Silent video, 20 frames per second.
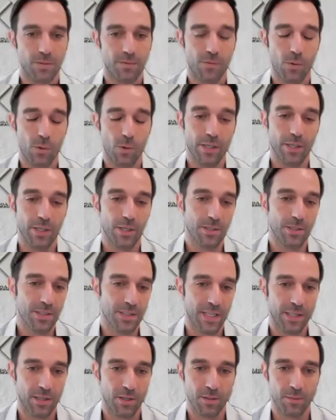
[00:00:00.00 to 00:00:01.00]
foreigners
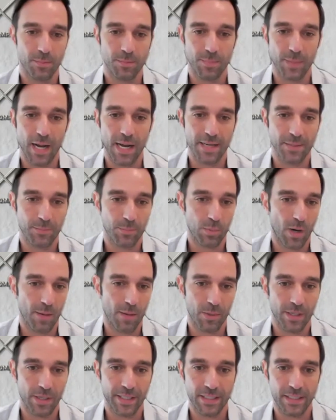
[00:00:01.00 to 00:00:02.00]
that are buying
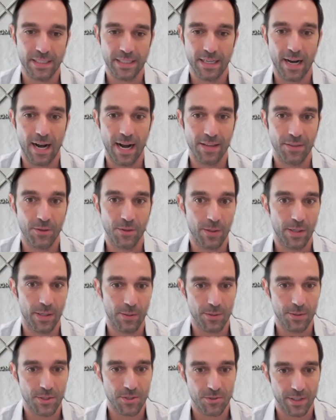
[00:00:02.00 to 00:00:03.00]
property either in a
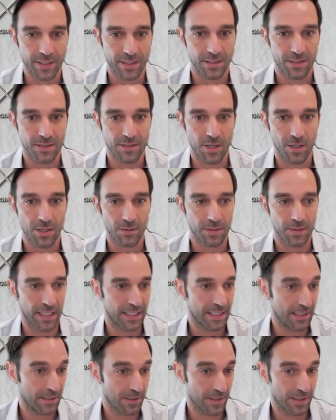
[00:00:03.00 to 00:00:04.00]
restricted zone, like
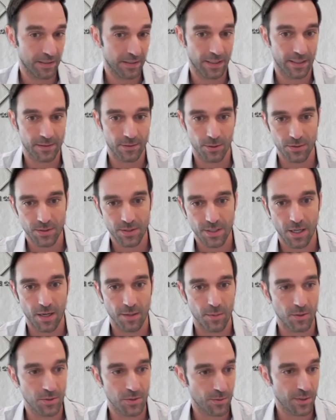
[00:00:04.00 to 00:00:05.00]
an area like Los
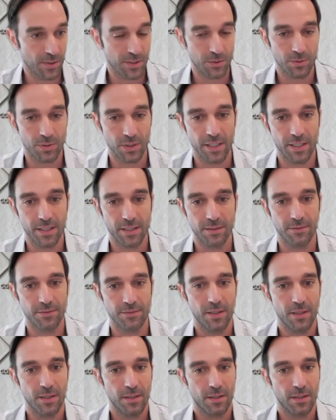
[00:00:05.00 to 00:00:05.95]
Cabos where you live,